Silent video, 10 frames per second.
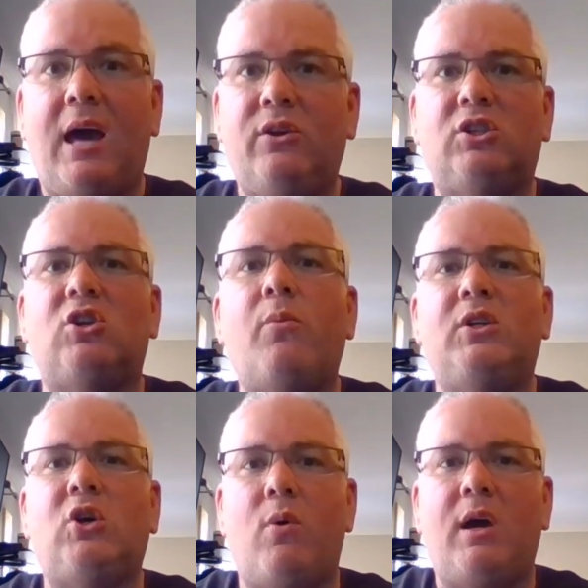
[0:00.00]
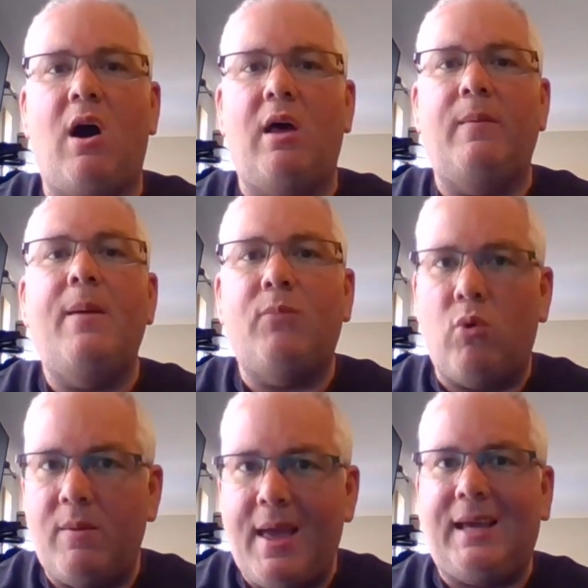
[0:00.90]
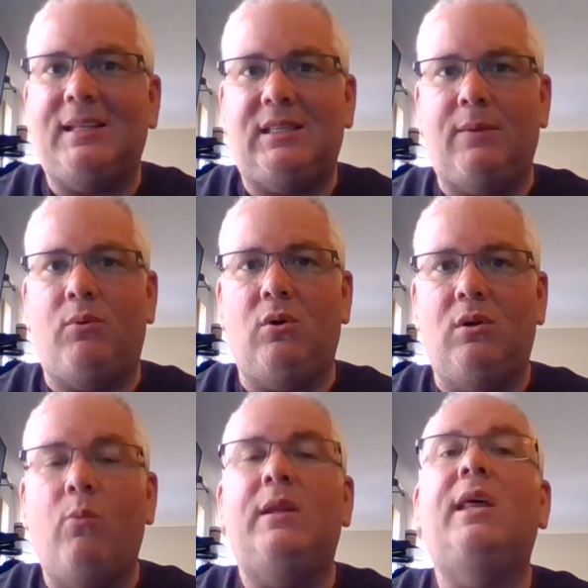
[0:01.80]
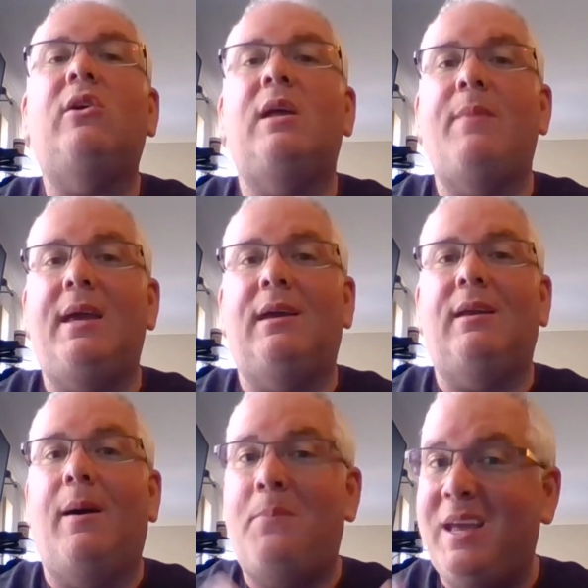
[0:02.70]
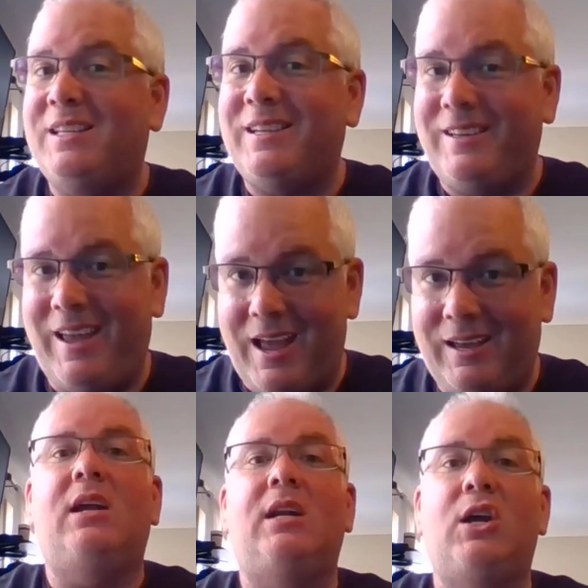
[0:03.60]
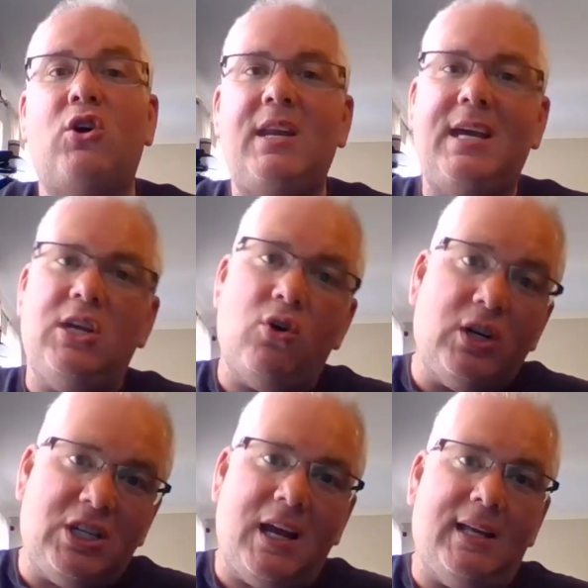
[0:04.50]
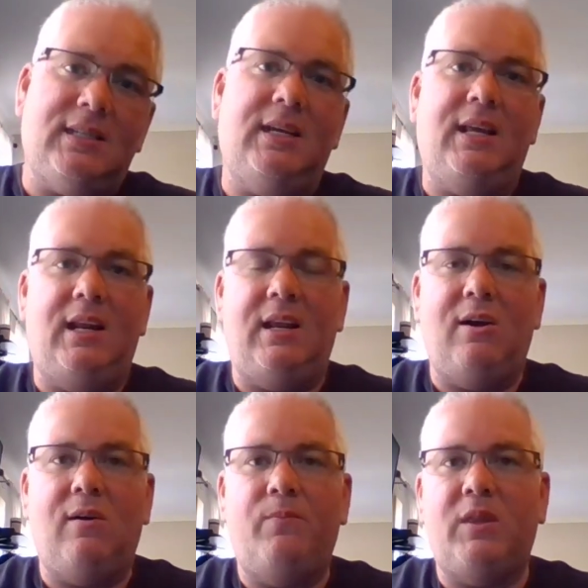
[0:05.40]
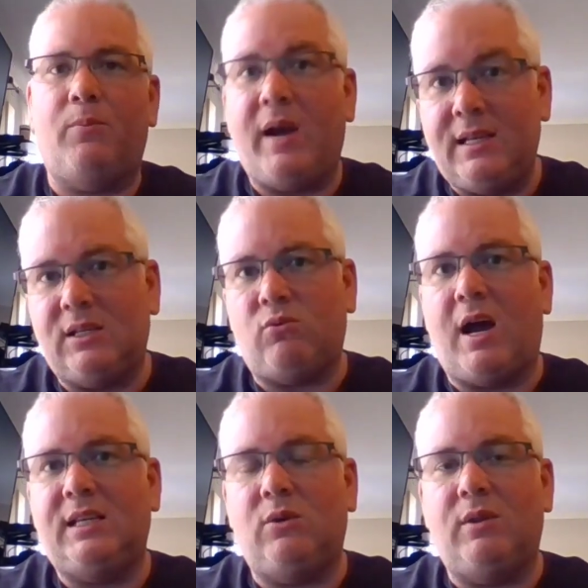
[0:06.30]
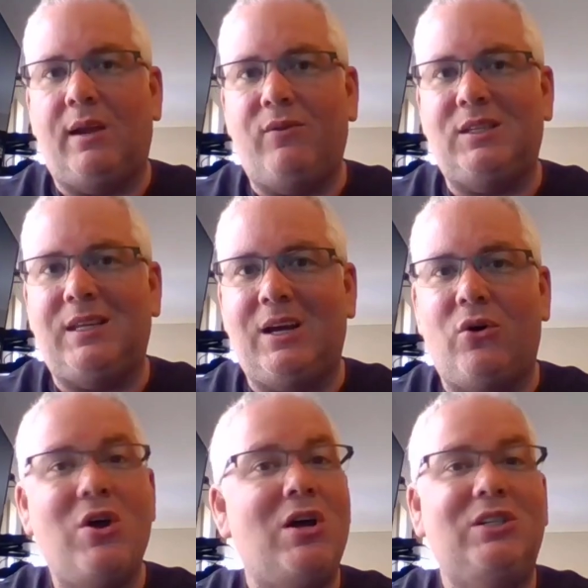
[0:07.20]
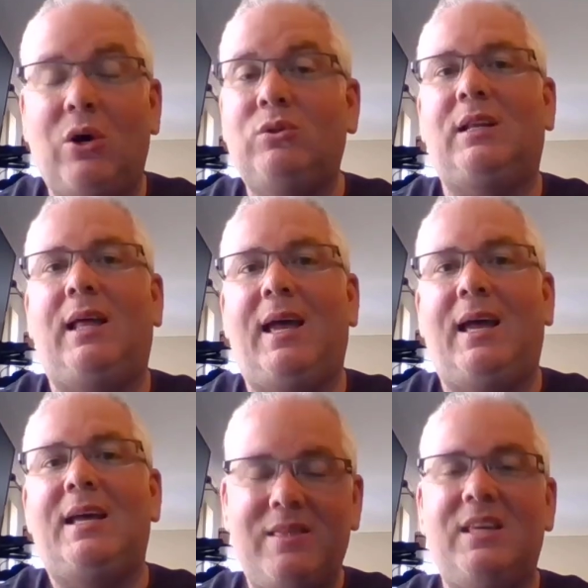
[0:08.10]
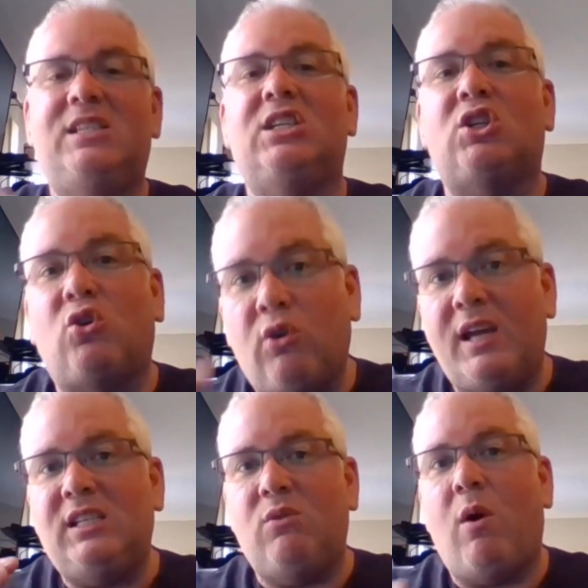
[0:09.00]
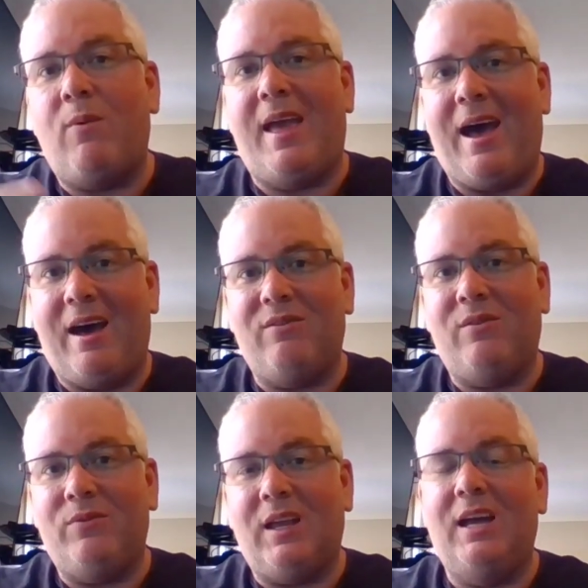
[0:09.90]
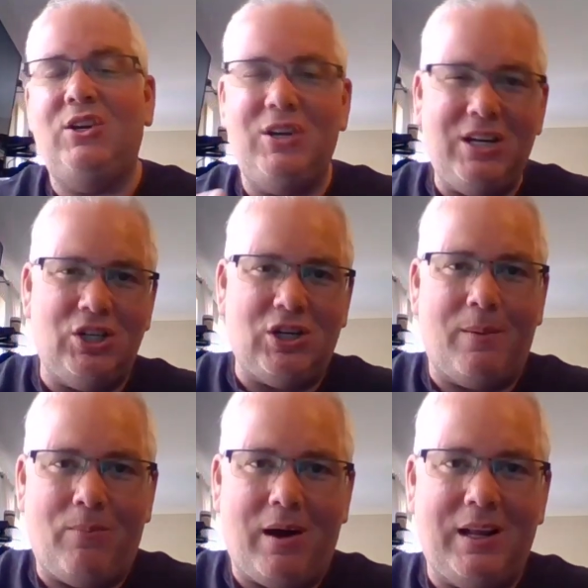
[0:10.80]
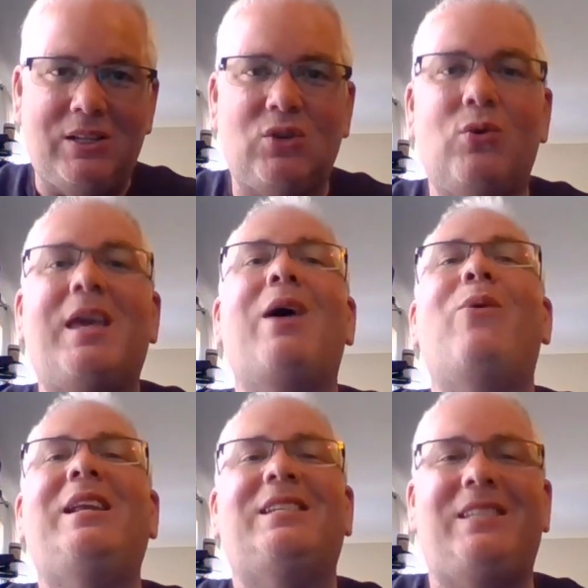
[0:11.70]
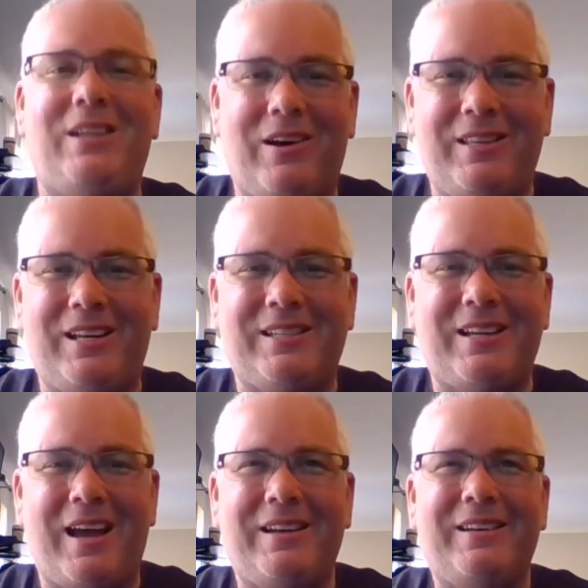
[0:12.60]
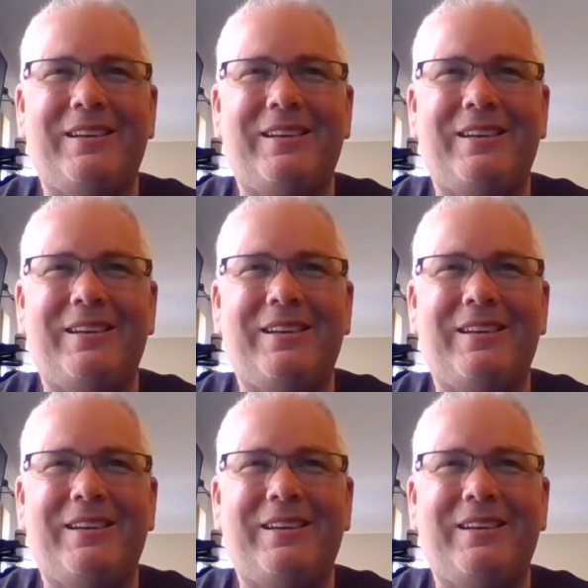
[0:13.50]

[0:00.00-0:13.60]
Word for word: and there's so much going on, but we make it simple. We literally make it a piece of cake. Now you're gonna get your chance to get in here. The price is rising with every sale. Don't delay. This is crazy what we have and you need to jump on it. So can't wait to see you on the inside.